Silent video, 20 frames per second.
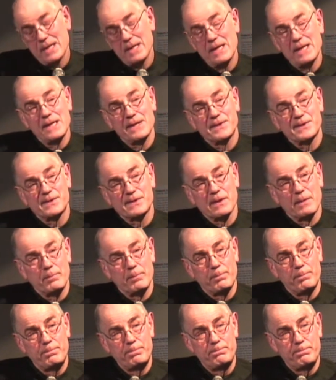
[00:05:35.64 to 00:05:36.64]
It's a
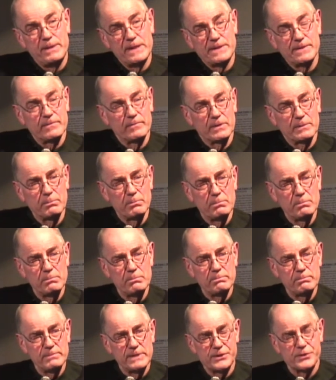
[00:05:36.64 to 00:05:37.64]
bit of a
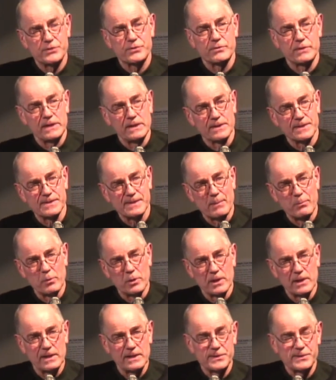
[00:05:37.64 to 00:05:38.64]
mystery in some
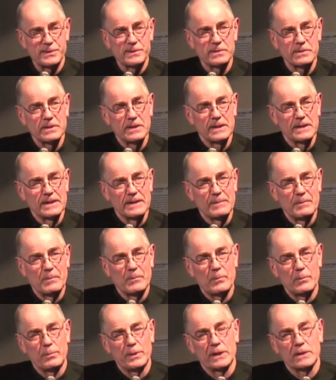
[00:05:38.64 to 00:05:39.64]
ways,
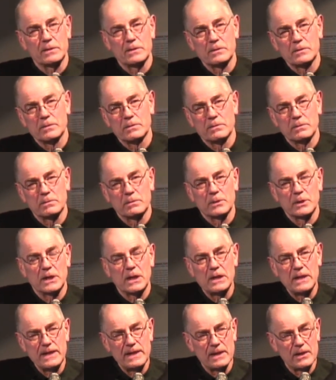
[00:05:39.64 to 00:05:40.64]
but
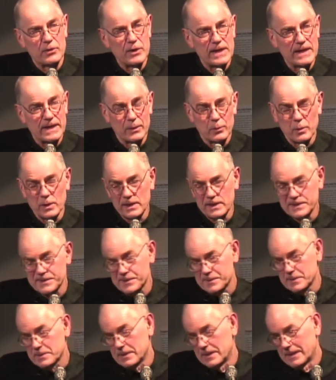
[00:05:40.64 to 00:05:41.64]
clear in other
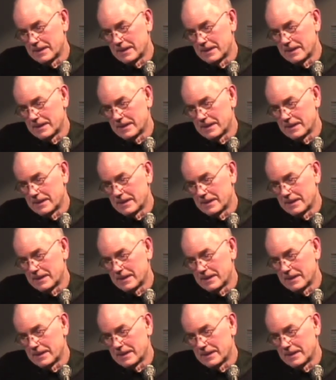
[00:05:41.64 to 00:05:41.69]
ways.